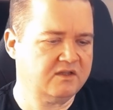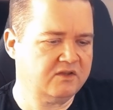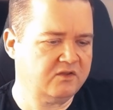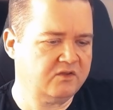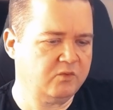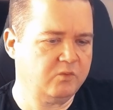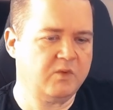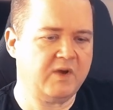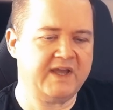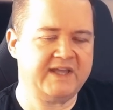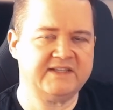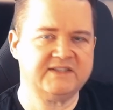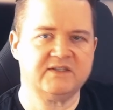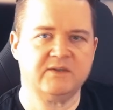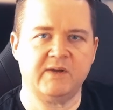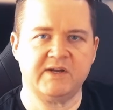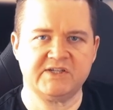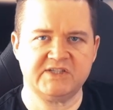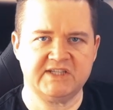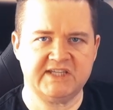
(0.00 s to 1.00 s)
the way
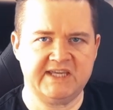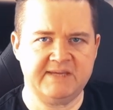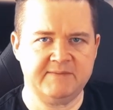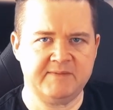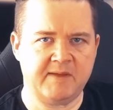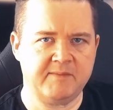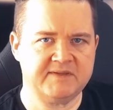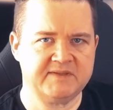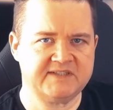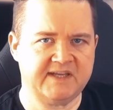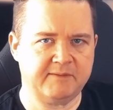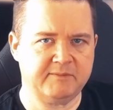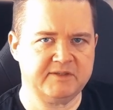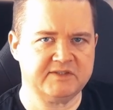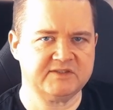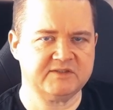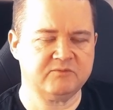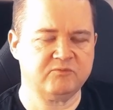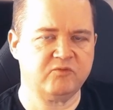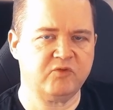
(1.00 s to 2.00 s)
to actually keep that
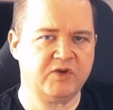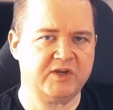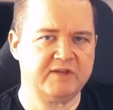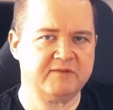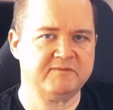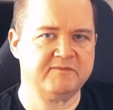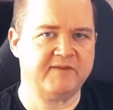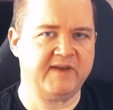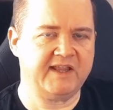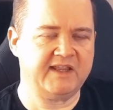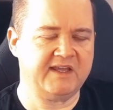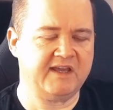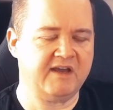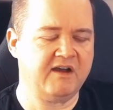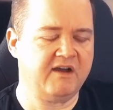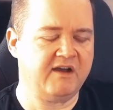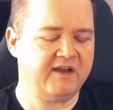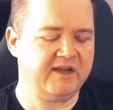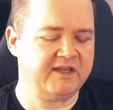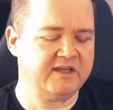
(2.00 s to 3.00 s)
metabolism running fairly
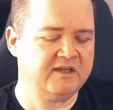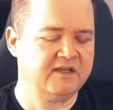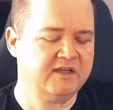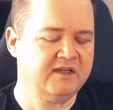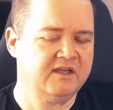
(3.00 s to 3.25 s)
high.